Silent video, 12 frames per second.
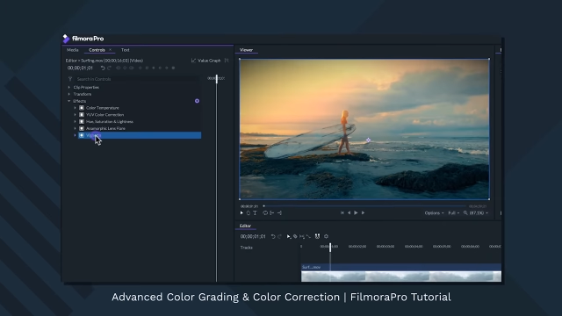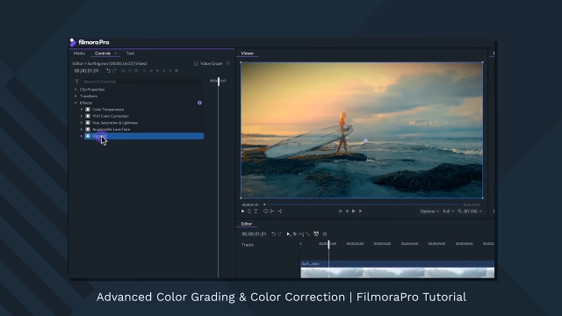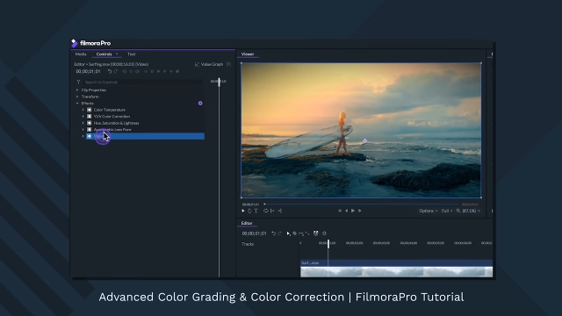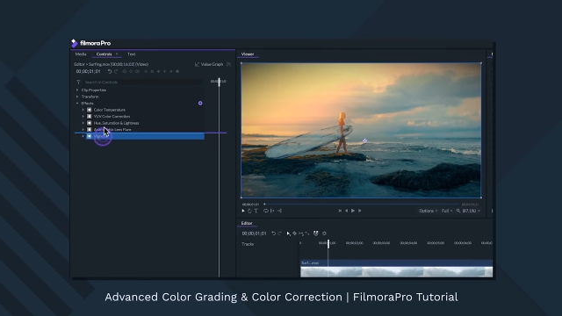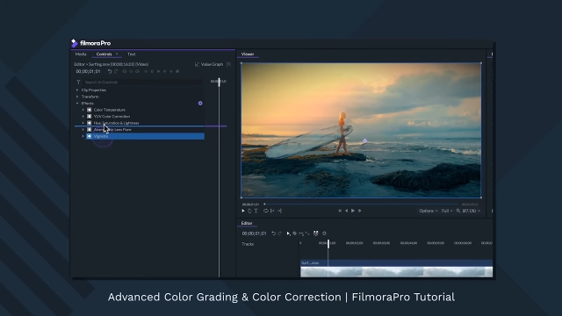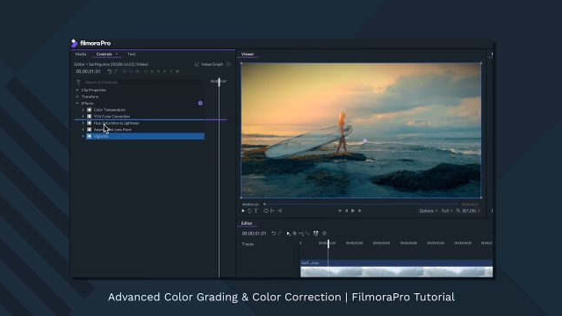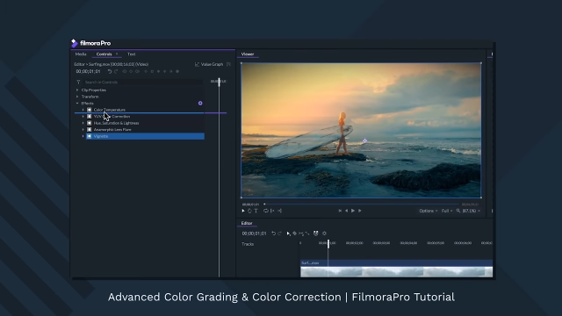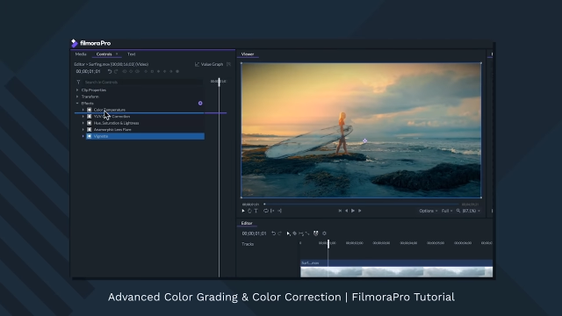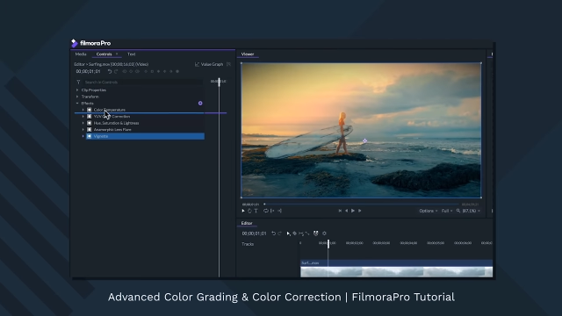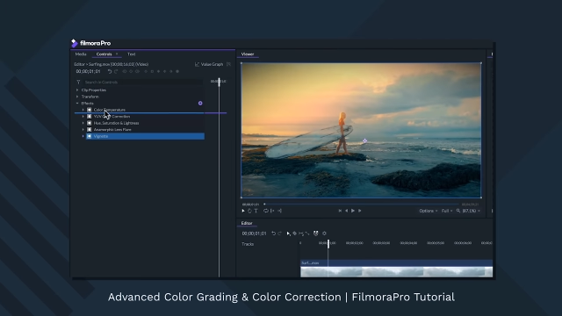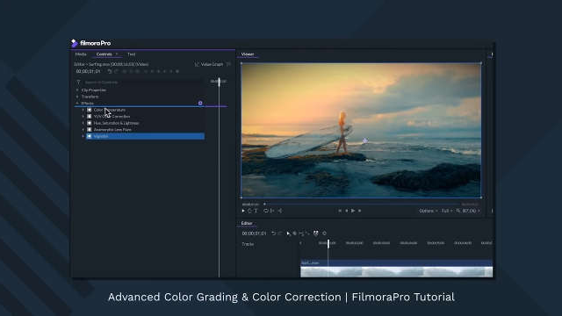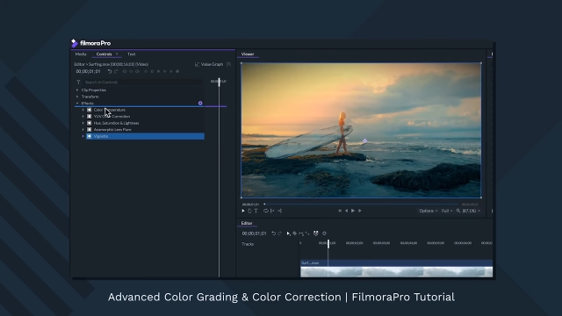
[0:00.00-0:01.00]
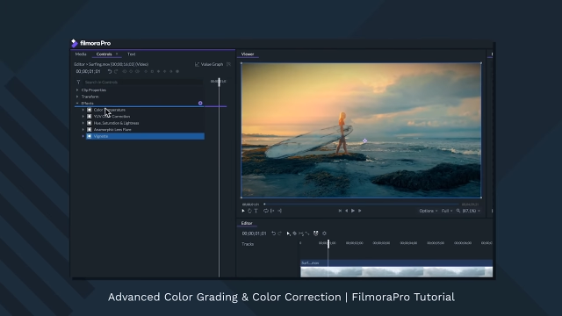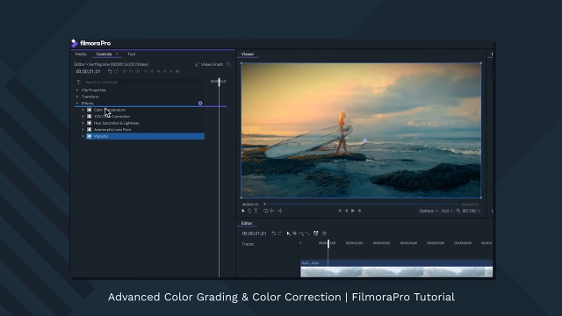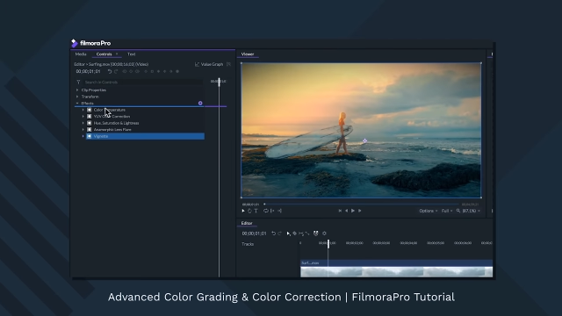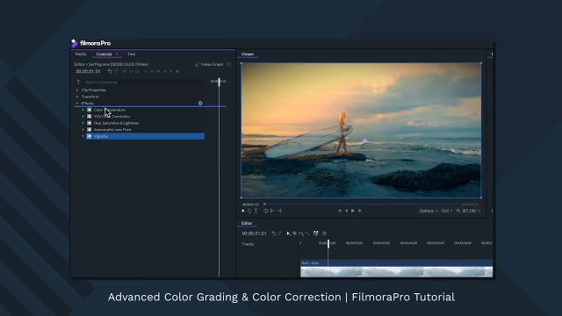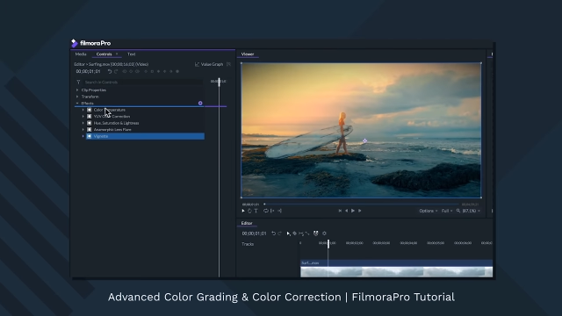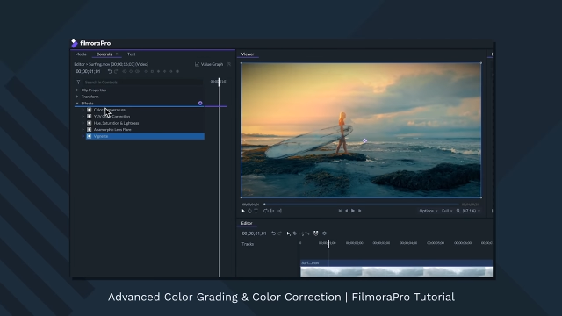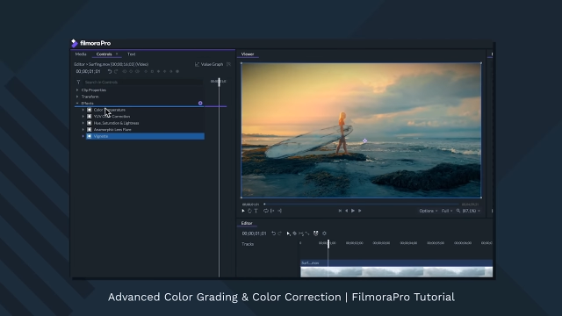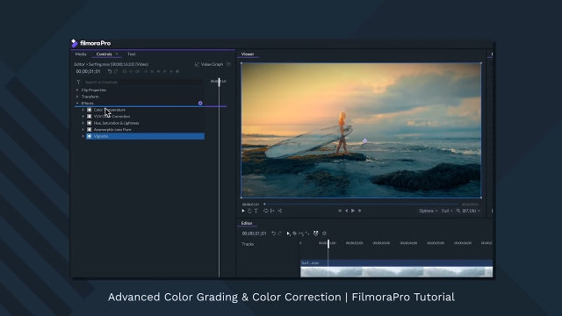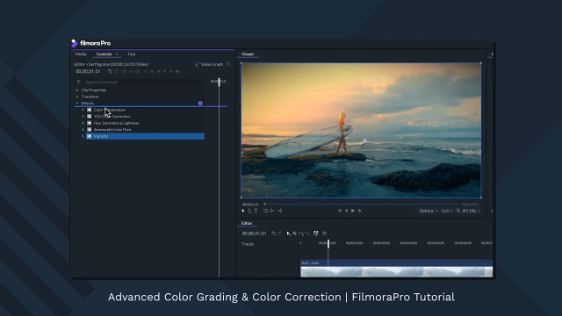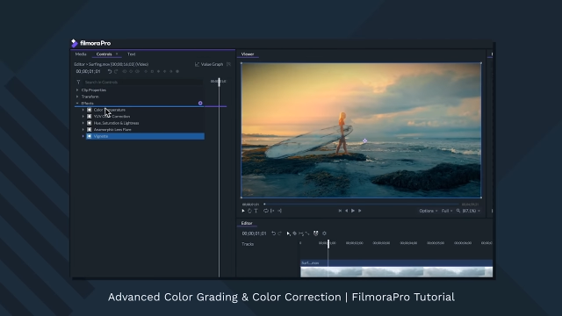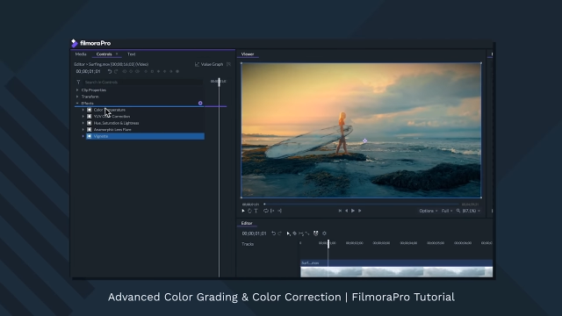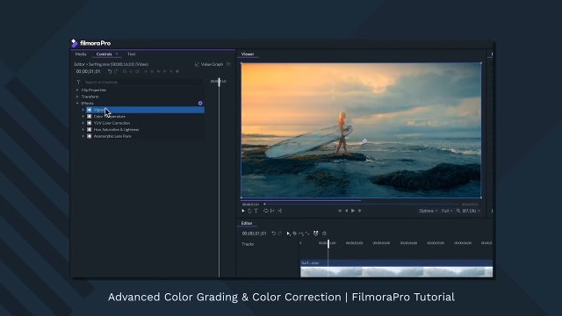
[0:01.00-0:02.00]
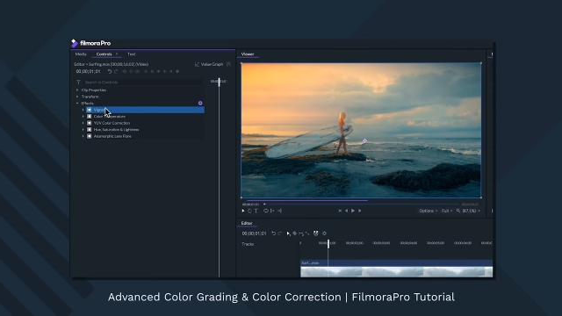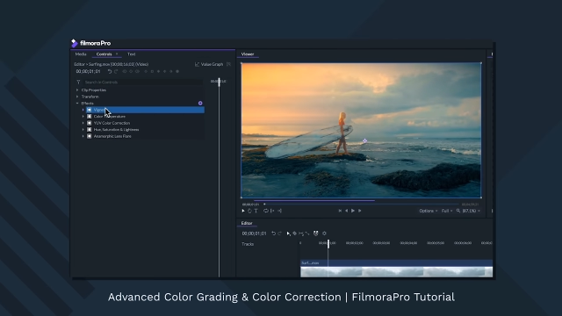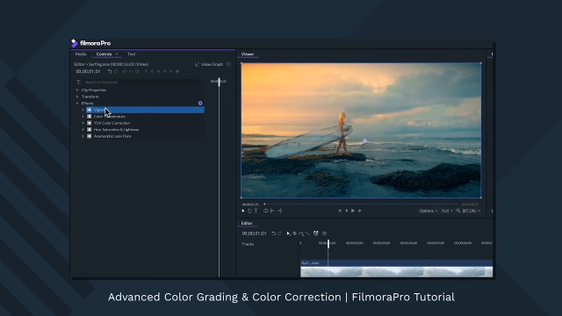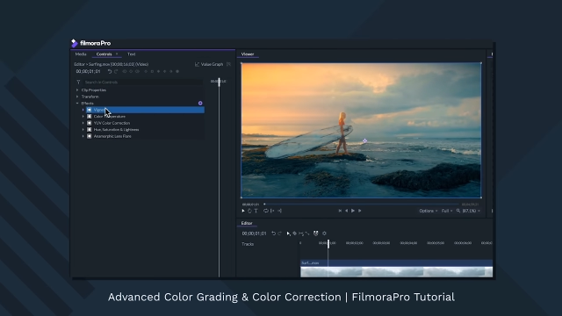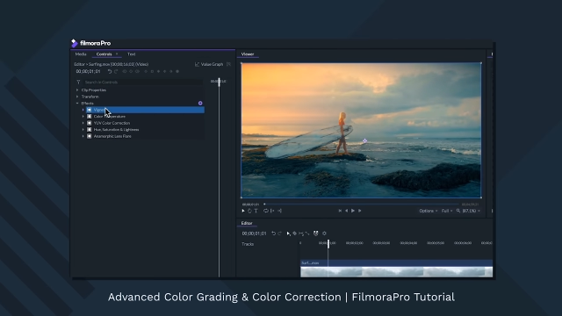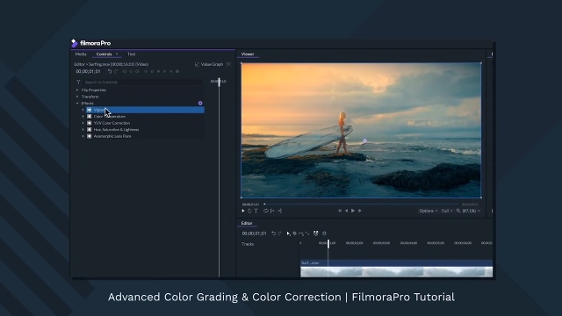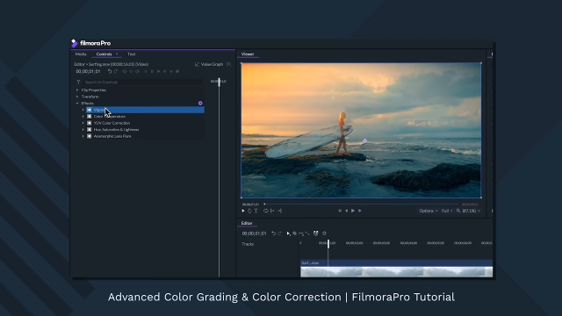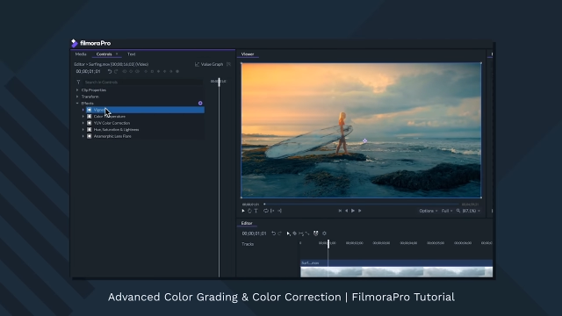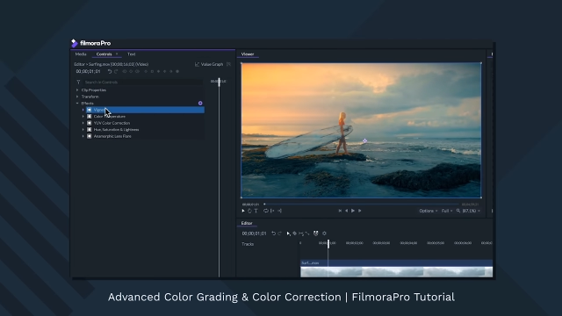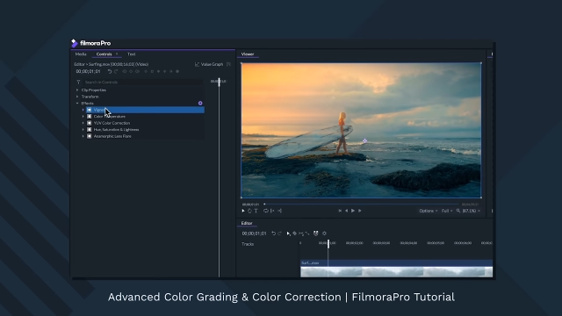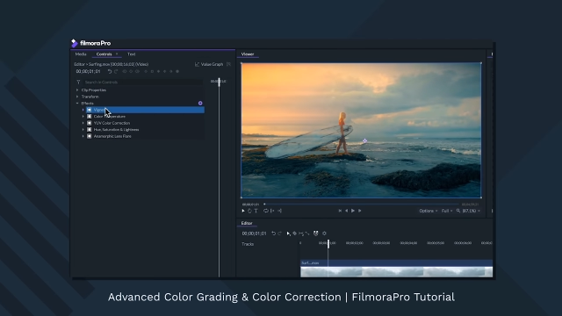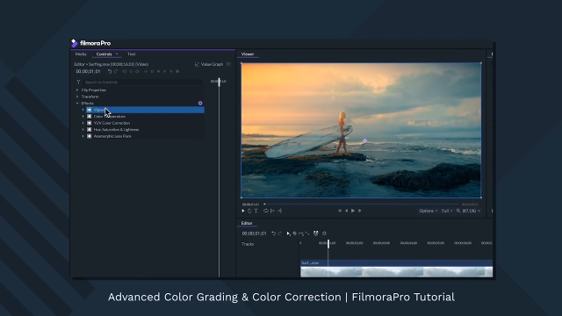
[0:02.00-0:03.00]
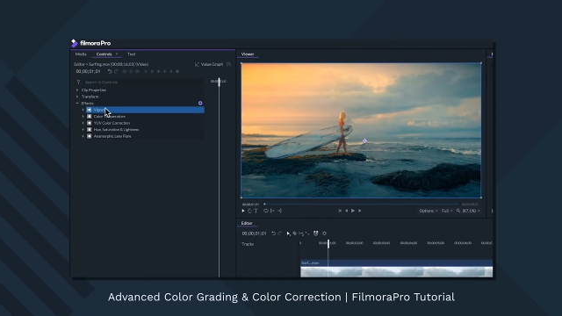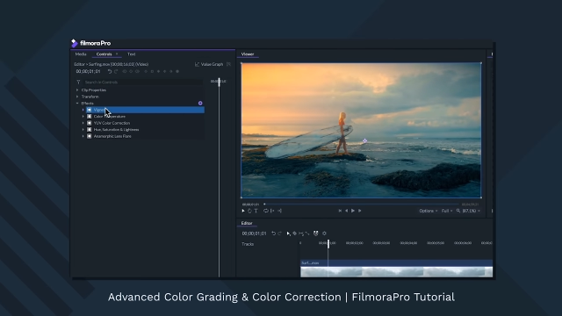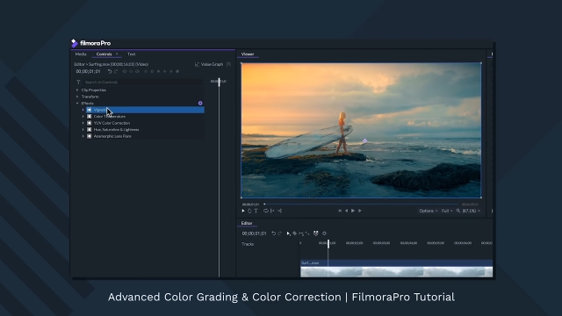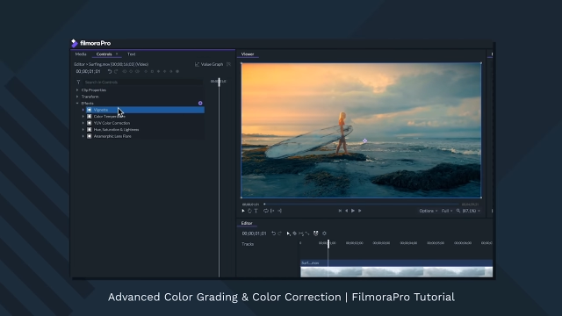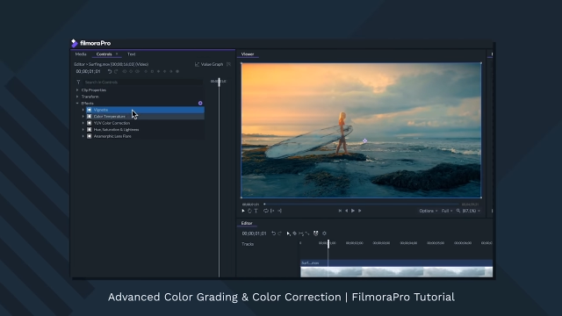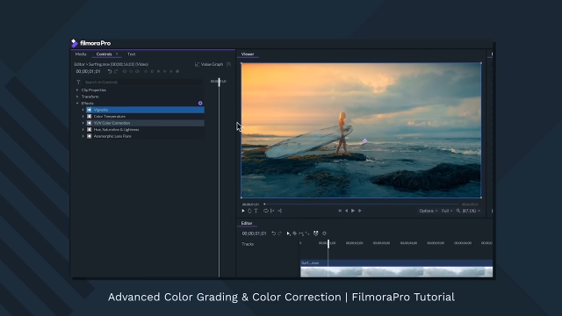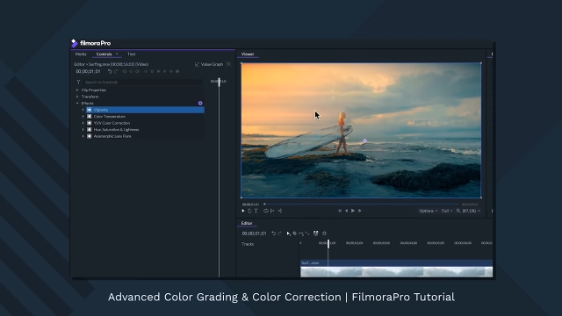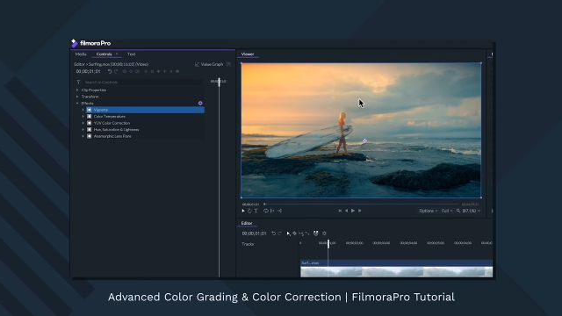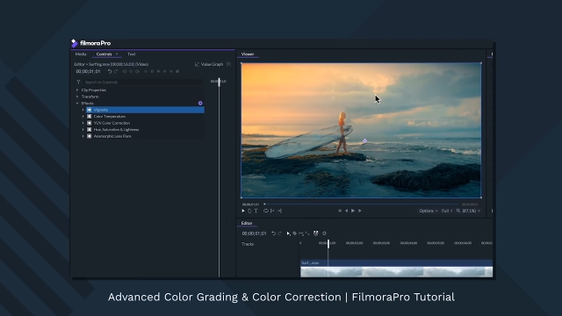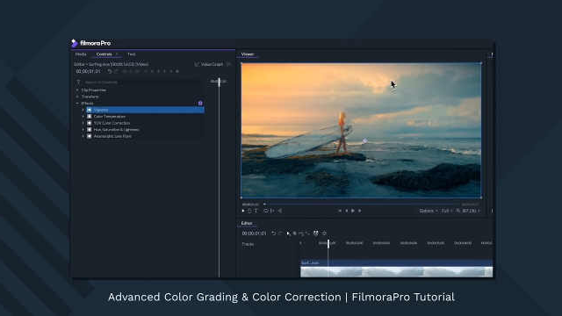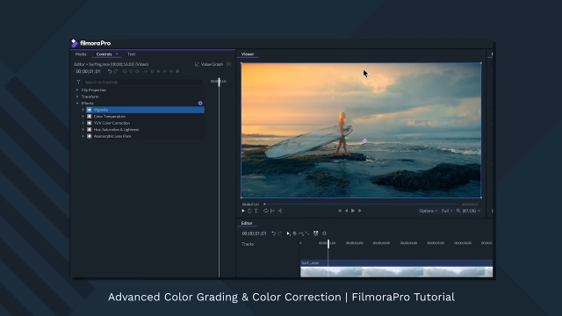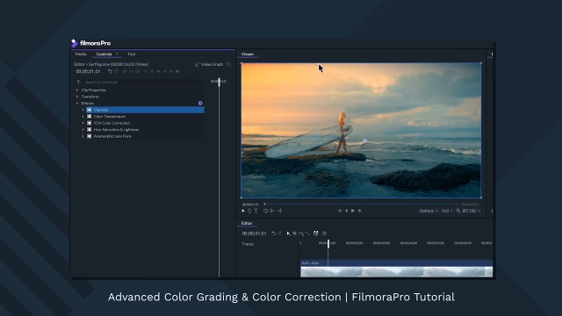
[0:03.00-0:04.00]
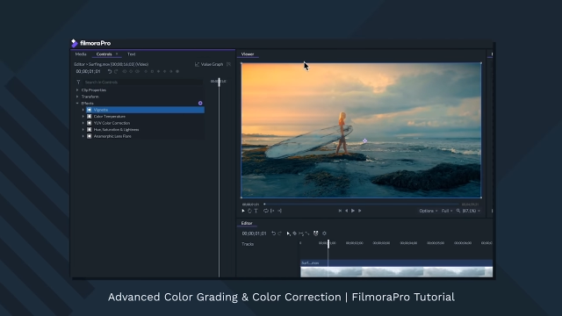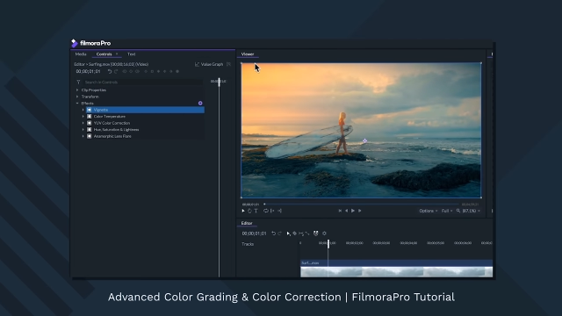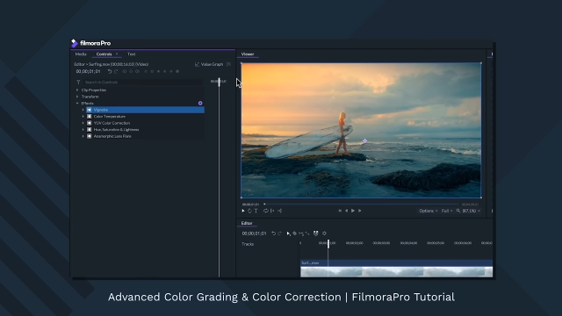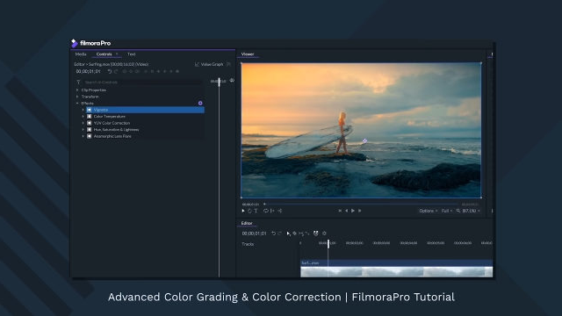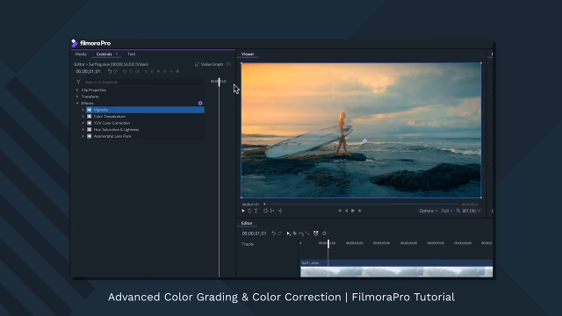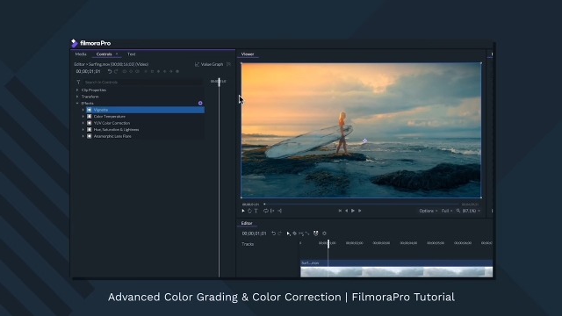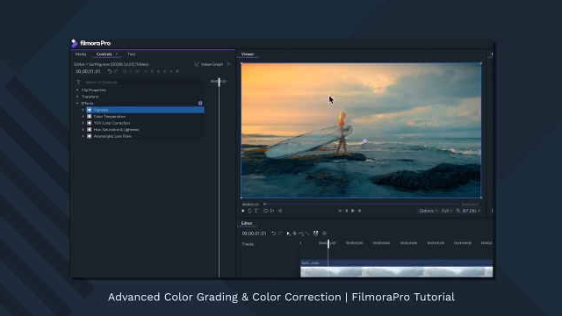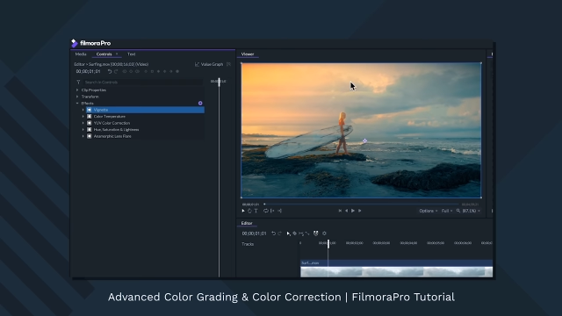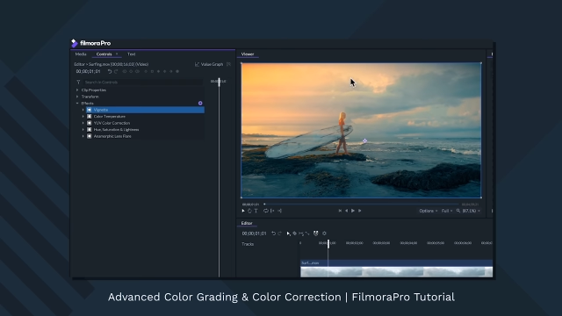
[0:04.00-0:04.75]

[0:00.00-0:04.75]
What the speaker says: Nobody's mouth can be seen.